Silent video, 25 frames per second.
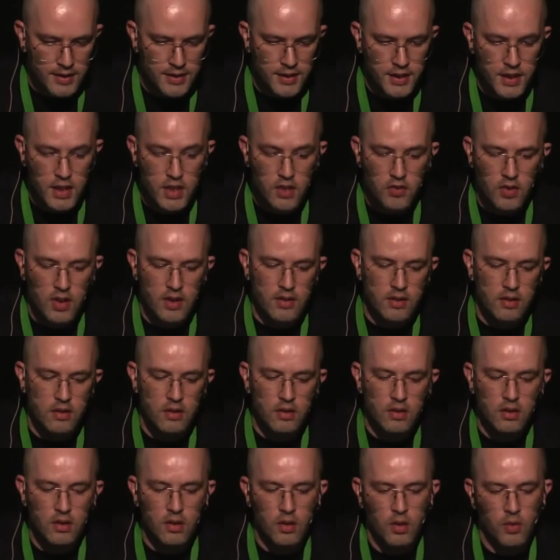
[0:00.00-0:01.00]
G
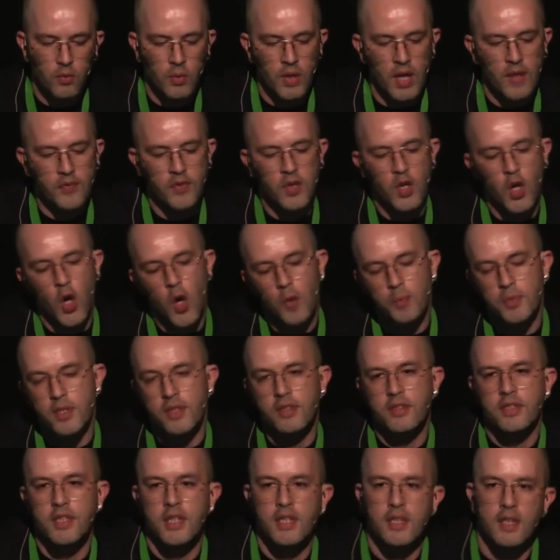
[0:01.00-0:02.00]
render. We have the
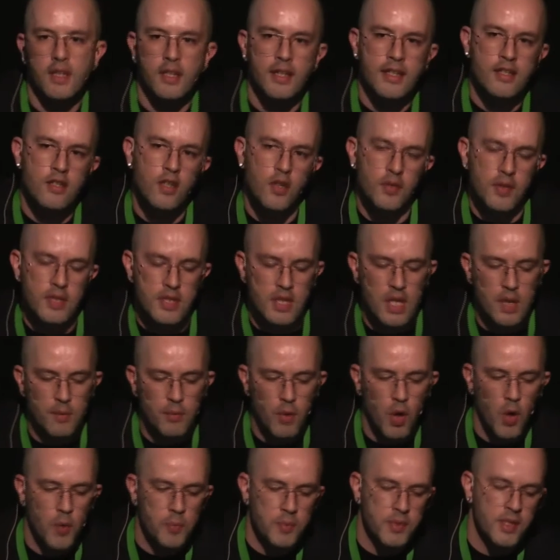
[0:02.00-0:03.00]
object G. It's not the
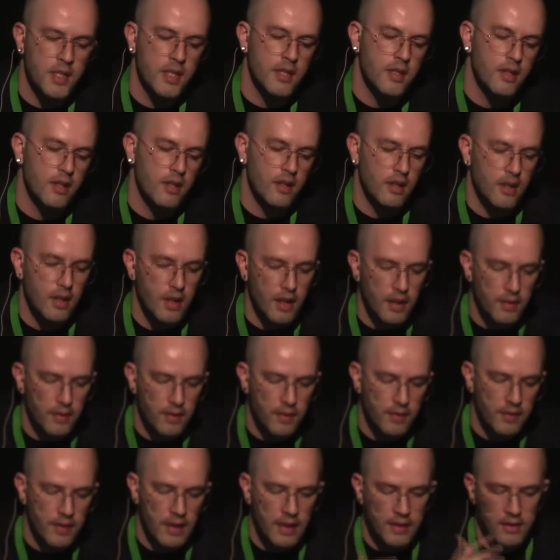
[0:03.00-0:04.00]
same object
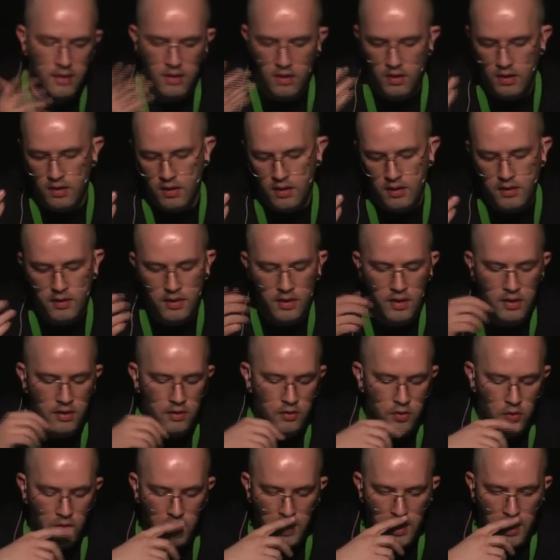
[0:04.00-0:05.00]
that
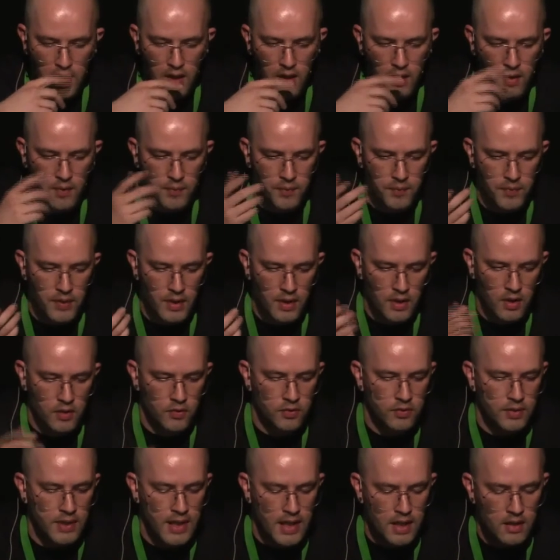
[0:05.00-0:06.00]
into the
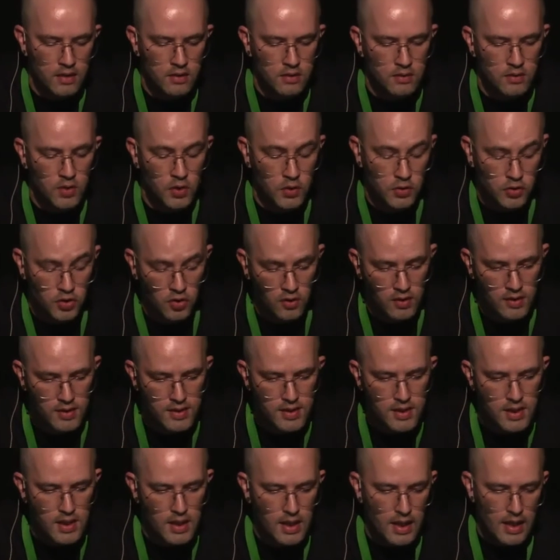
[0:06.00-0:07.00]

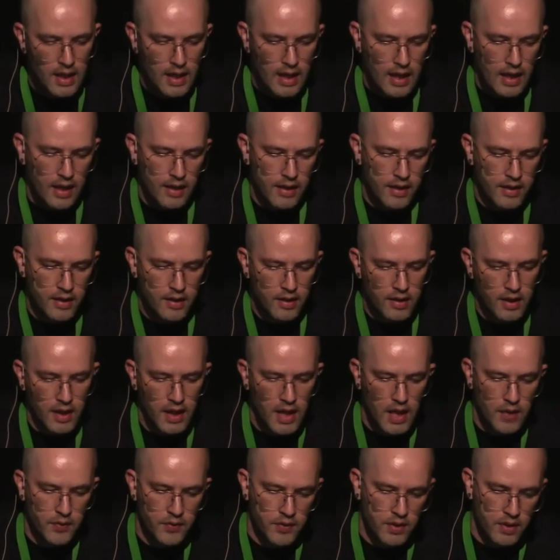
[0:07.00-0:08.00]
controllers. And here I
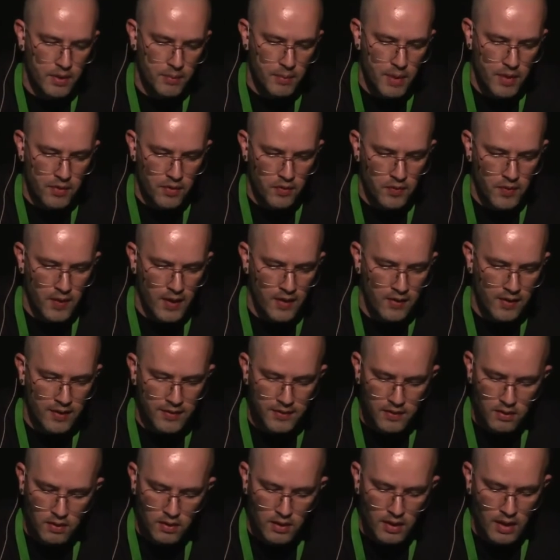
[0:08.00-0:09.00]
have the method
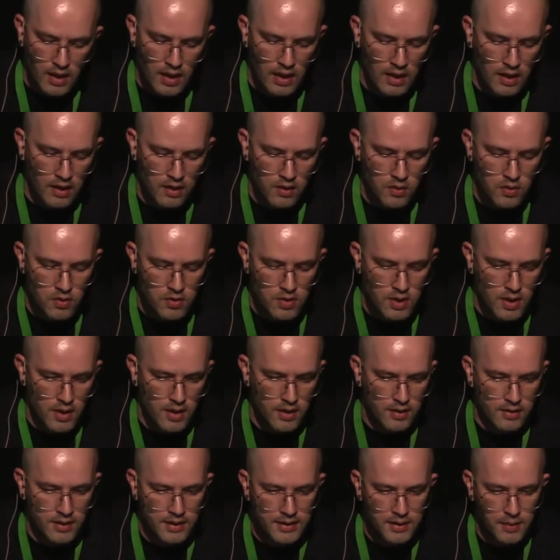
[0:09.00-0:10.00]
render, and I could
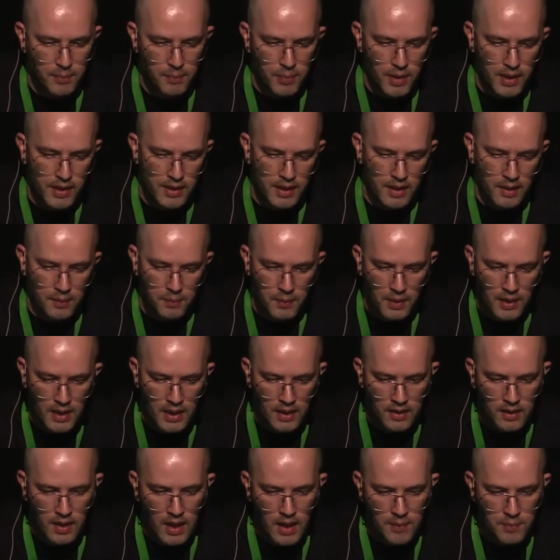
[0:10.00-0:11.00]
say the template
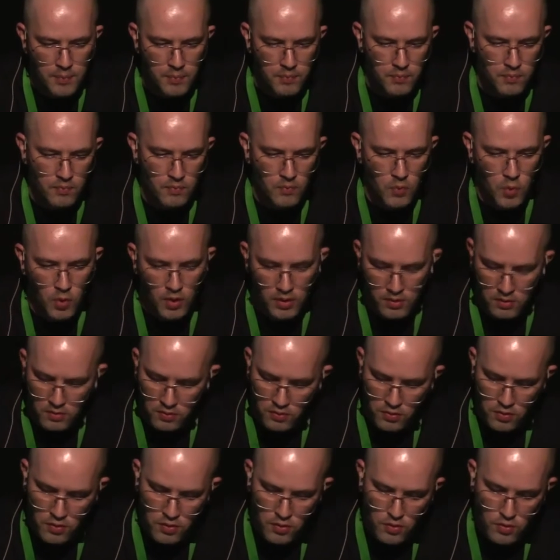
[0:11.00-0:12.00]
that I wanted
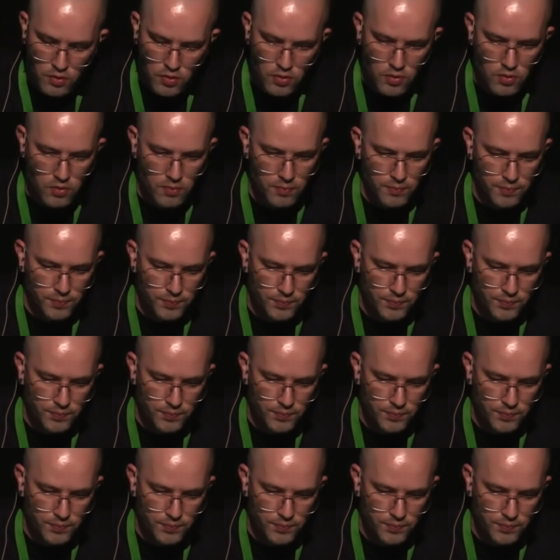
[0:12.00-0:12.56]
to use